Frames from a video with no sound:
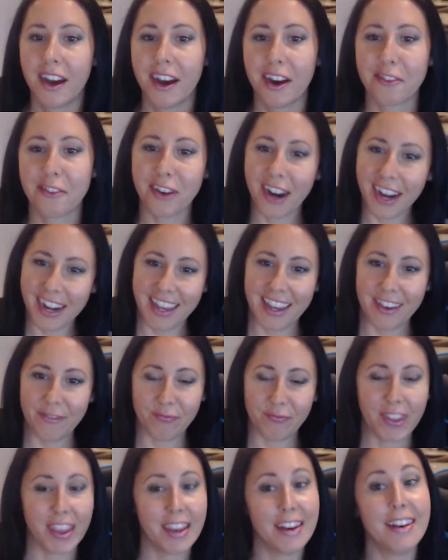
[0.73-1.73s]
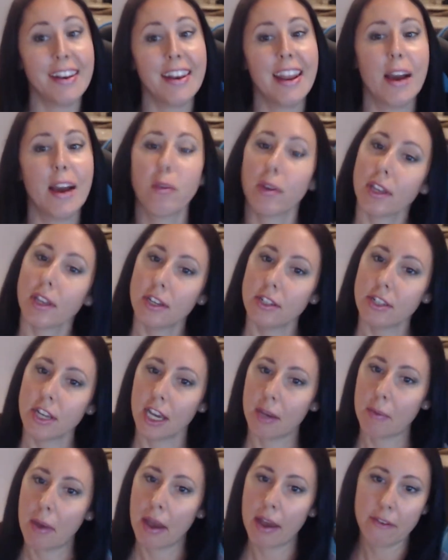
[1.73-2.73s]
Alrighty, now we're going to
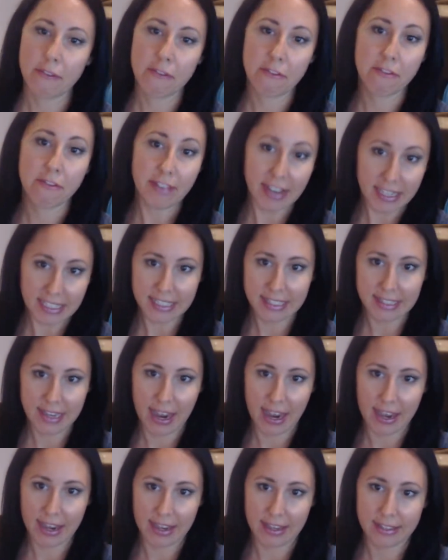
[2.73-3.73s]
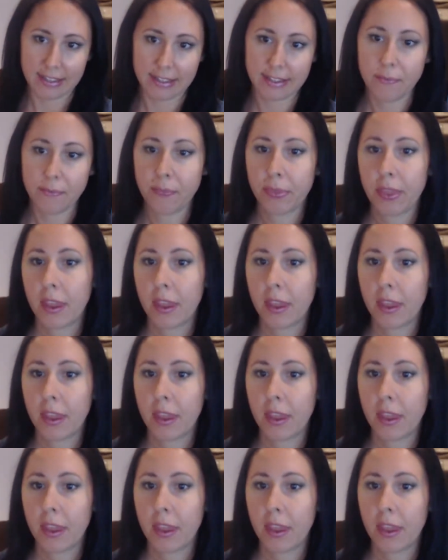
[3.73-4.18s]
talk about effect size.